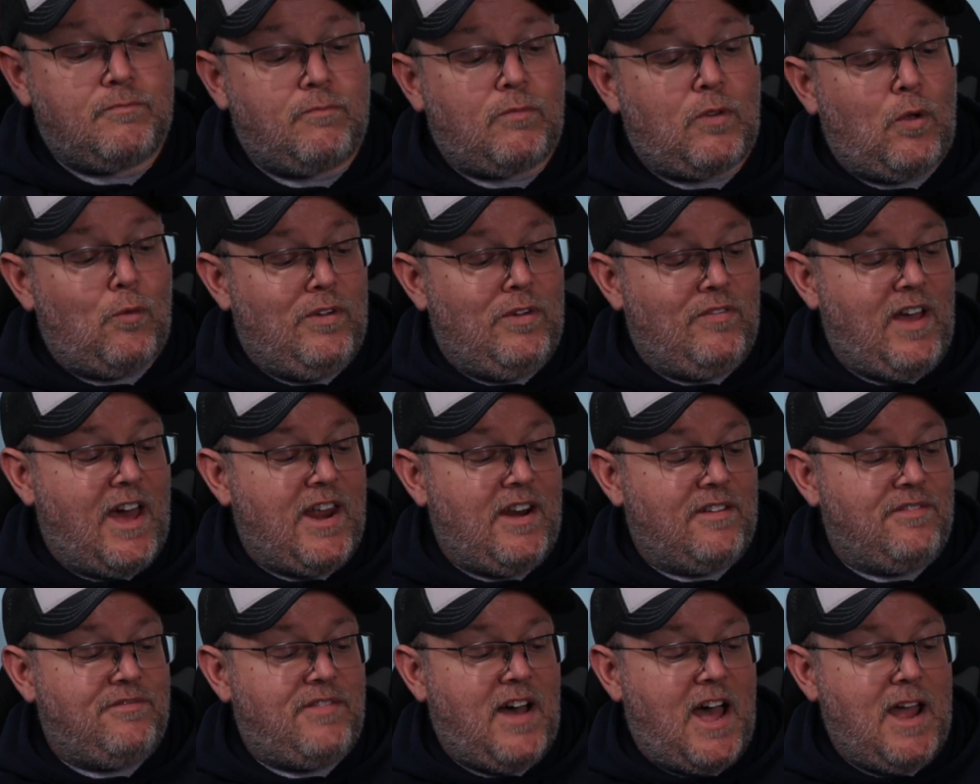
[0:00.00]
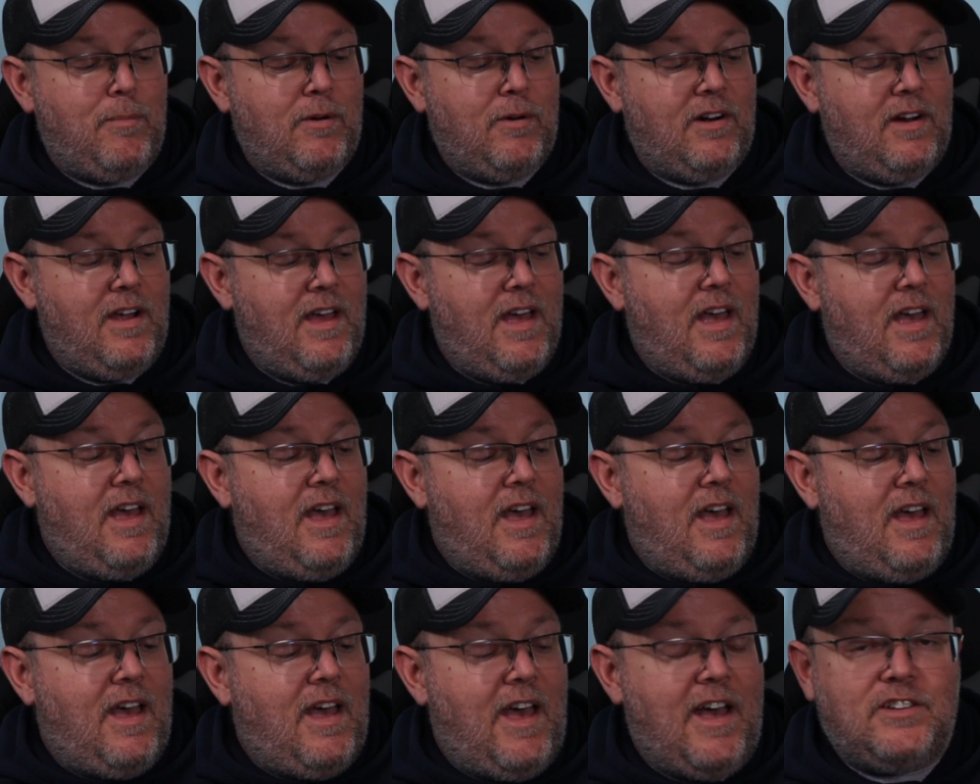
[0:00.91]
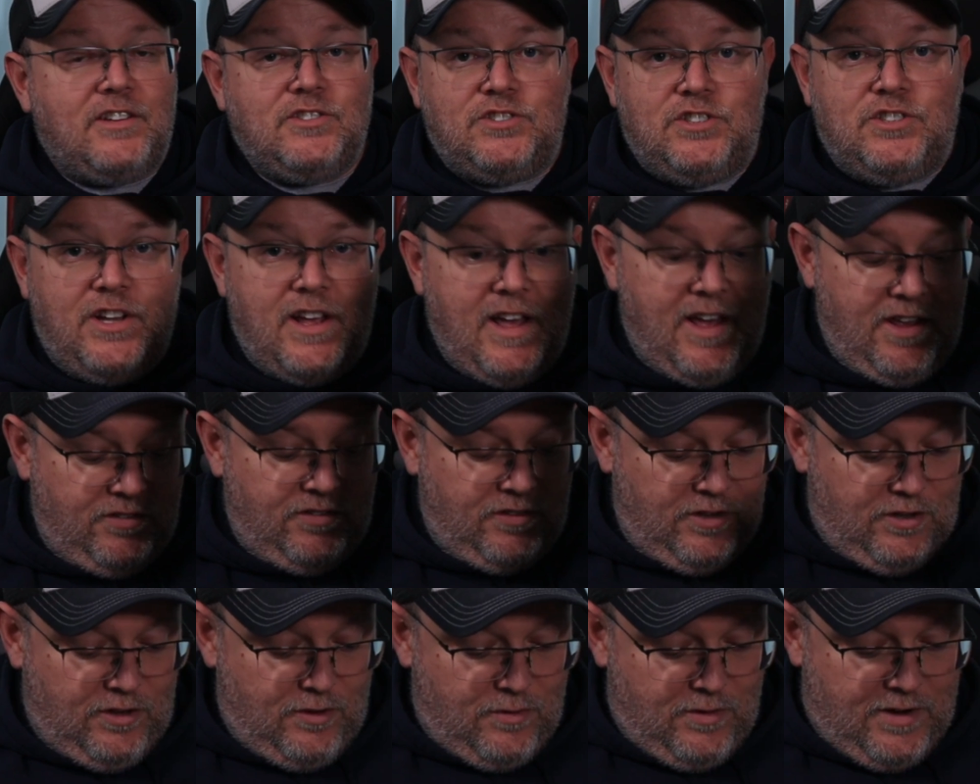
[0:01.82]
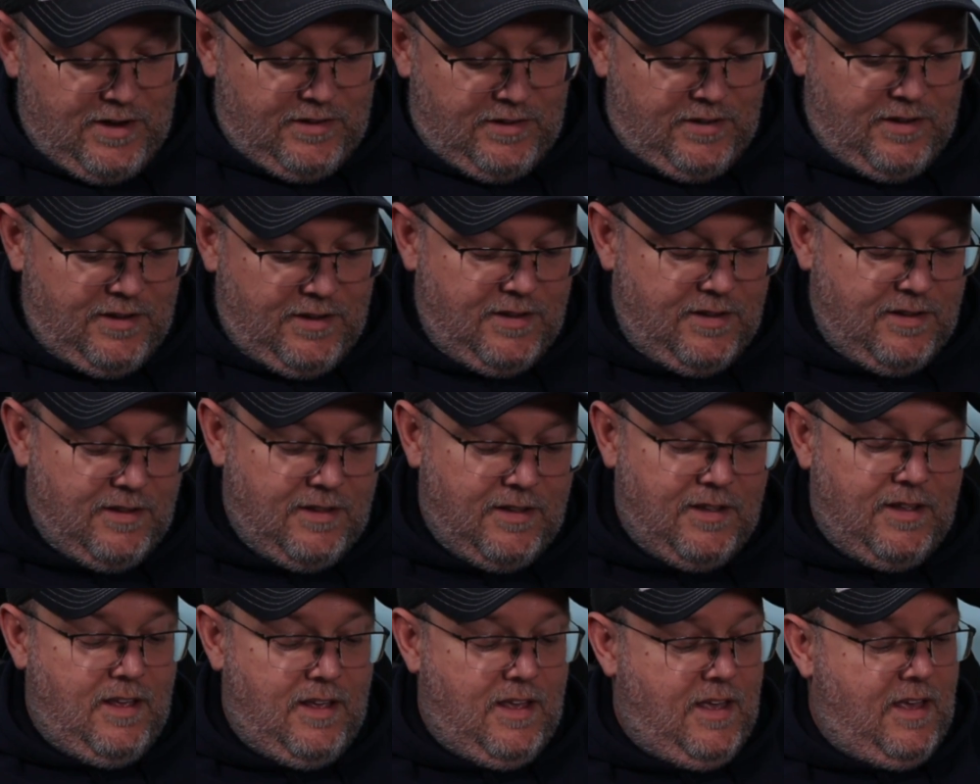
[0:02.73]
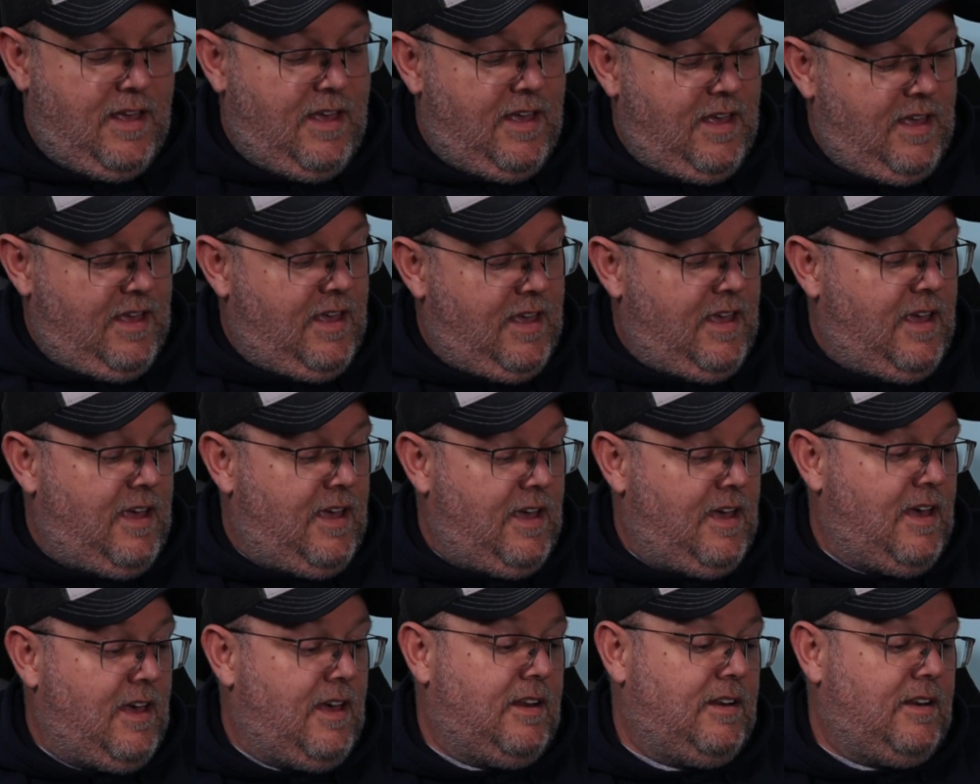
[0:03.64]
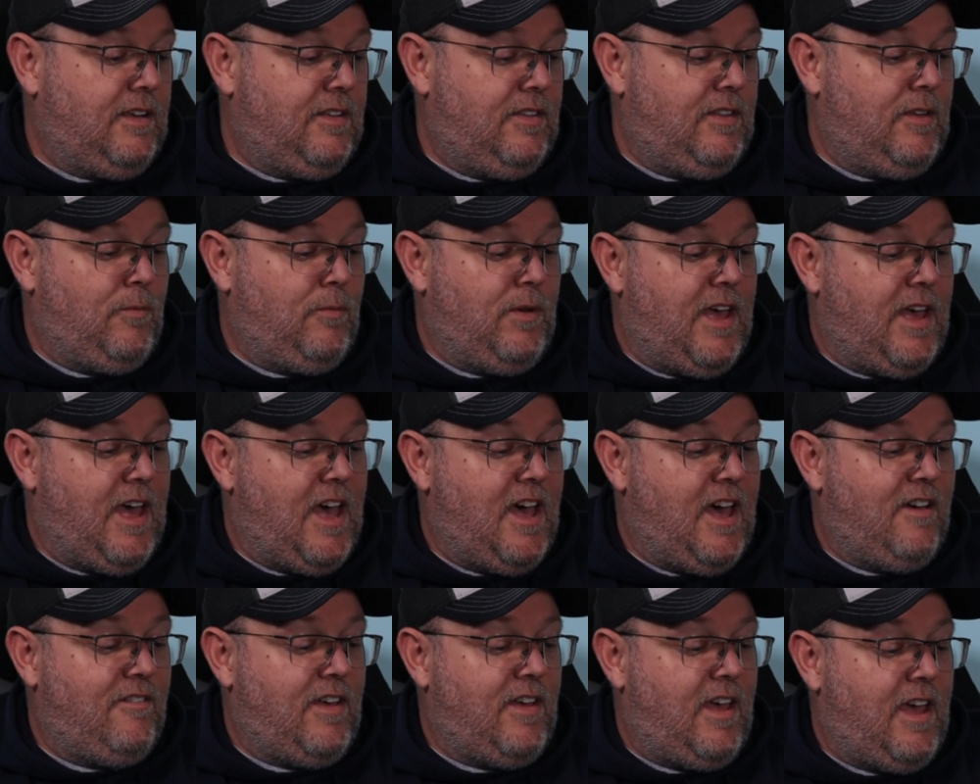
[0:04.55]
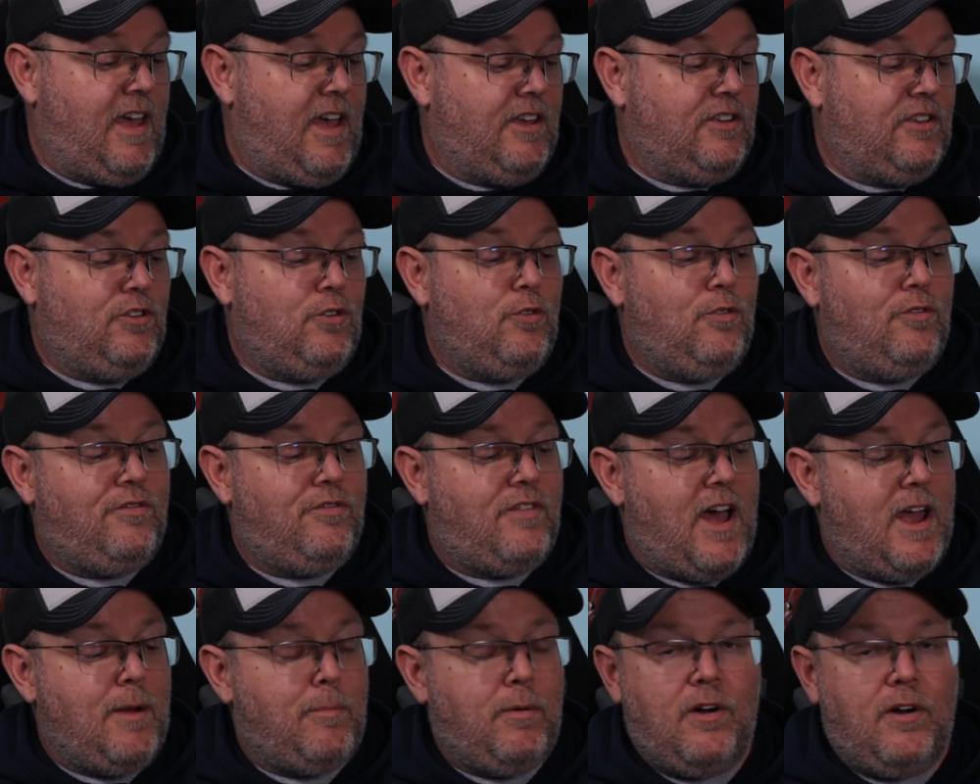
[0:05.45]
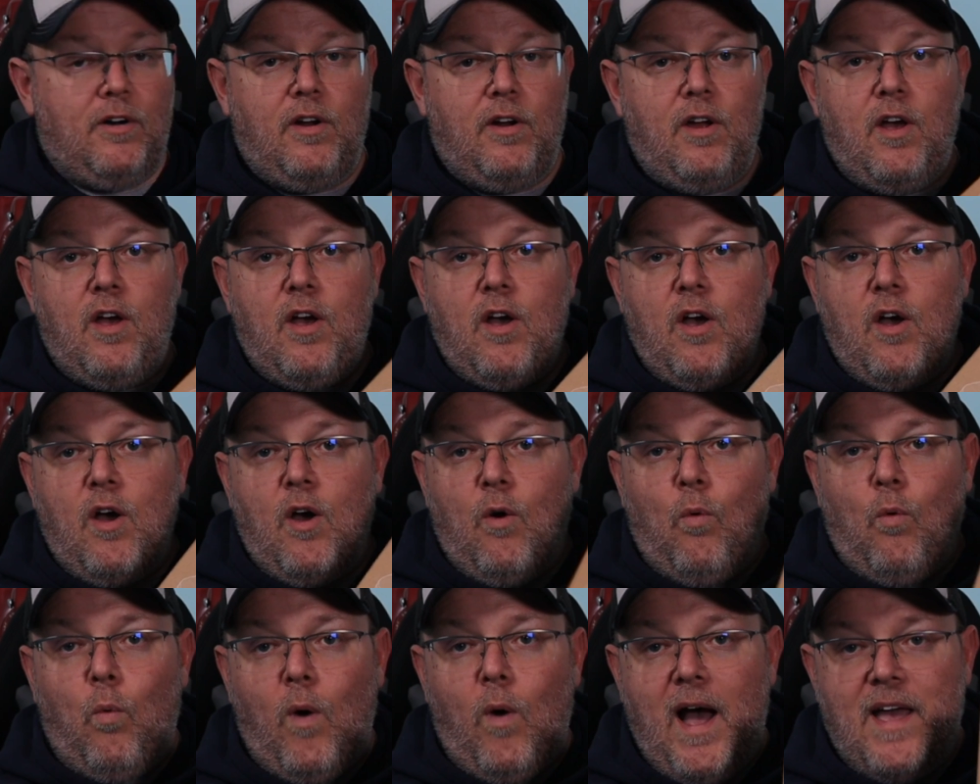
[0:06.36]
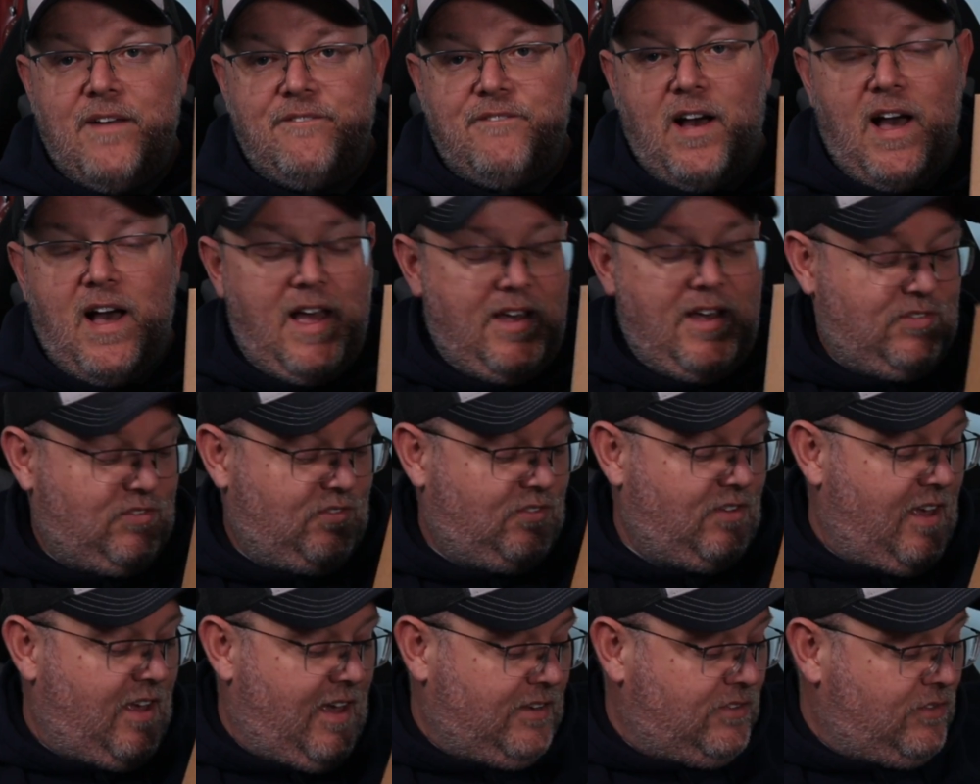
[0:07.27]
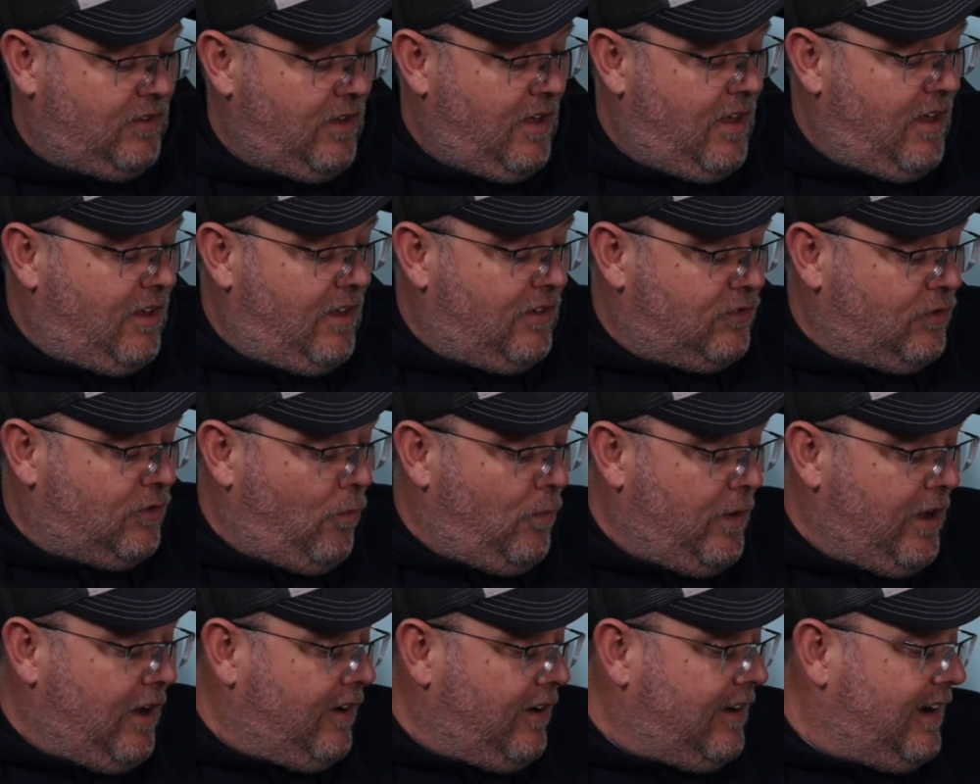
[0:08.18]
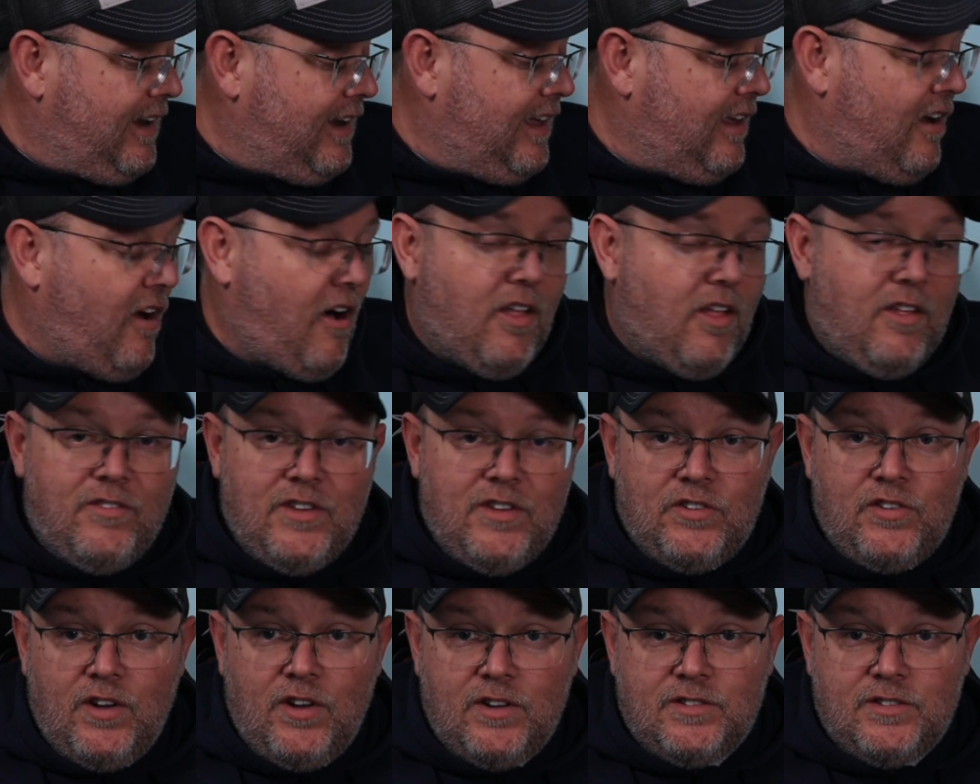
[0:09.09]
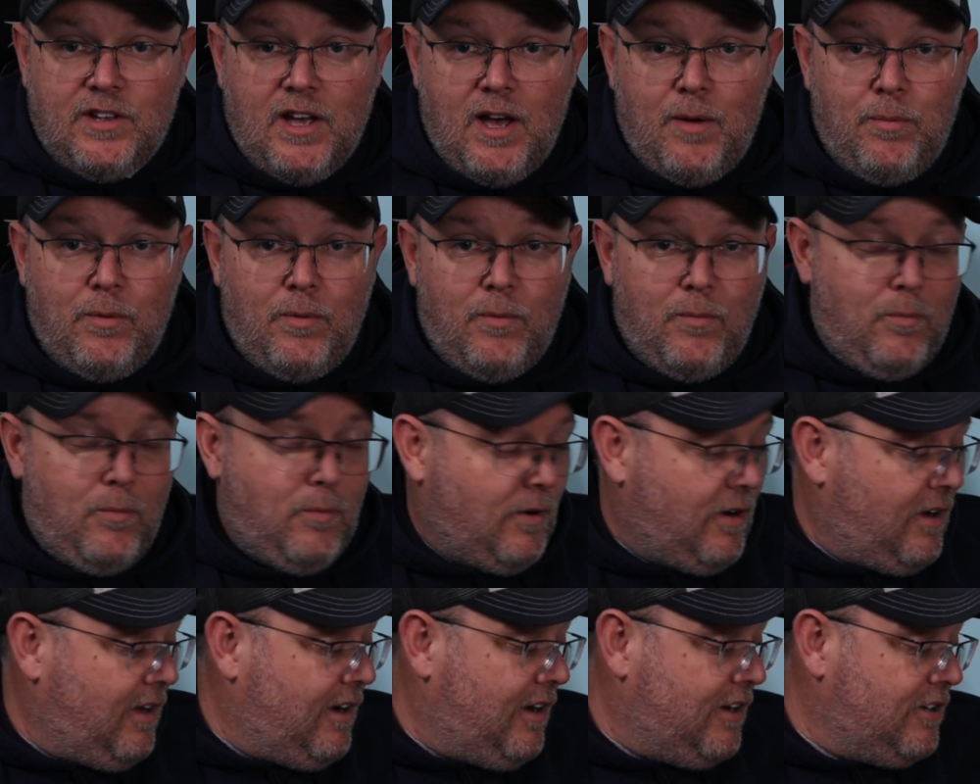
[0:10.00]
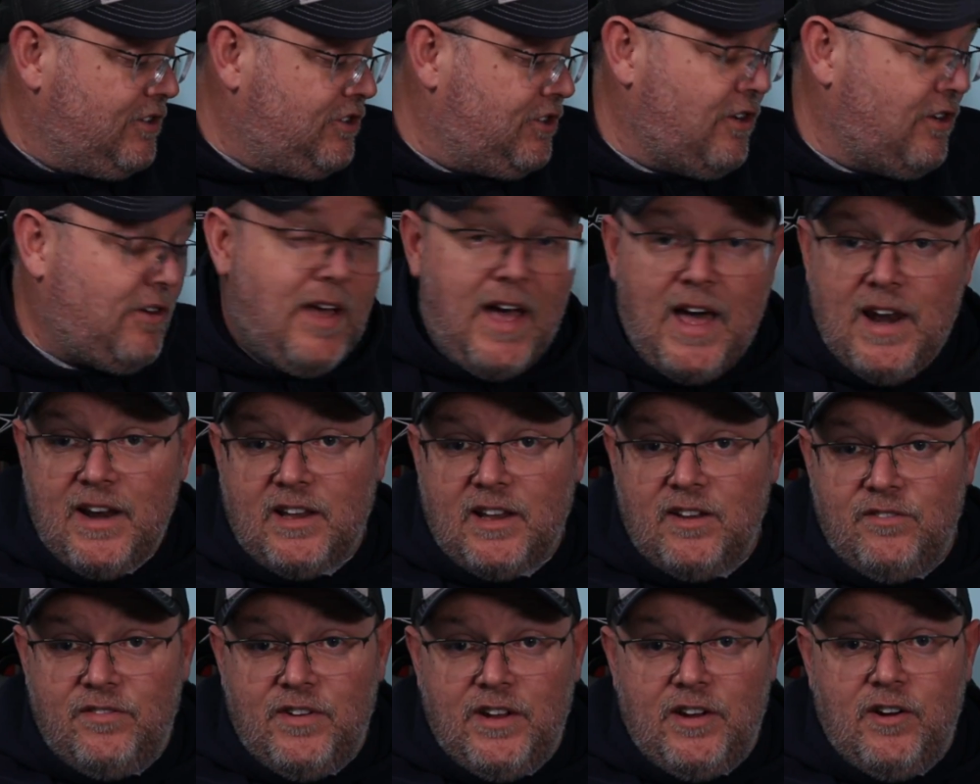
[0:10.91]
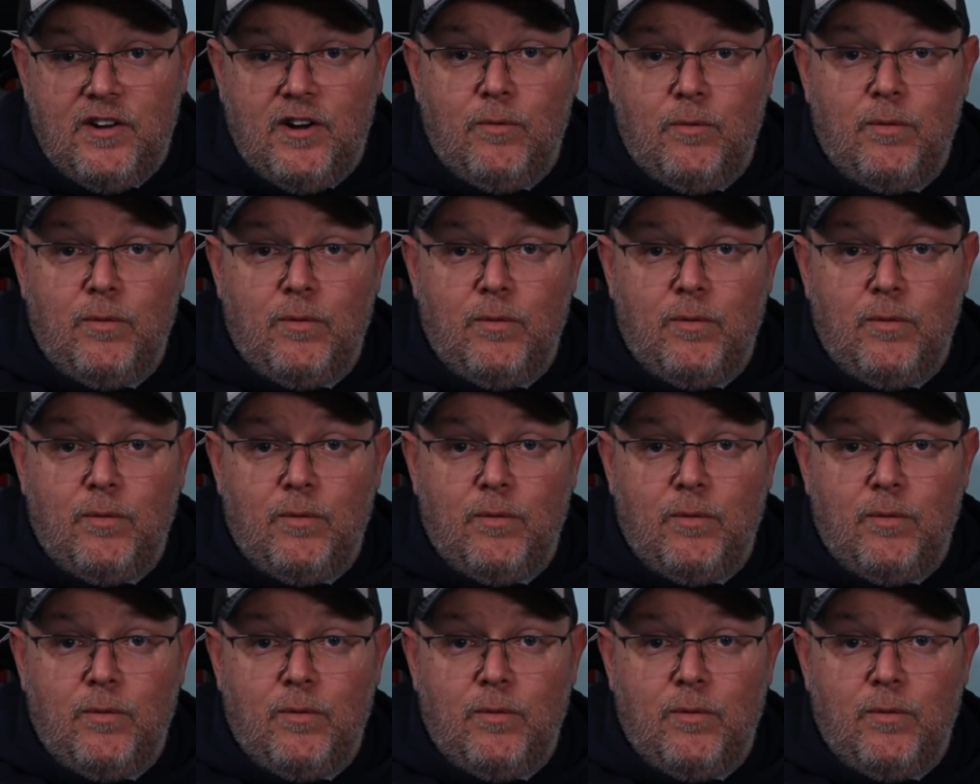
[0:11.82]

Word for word: We've got a fiber XGS unit. And then we have a U fiber Wi Fi 6. So we are going to get all of this hooked up. We're going to show you how to configure it.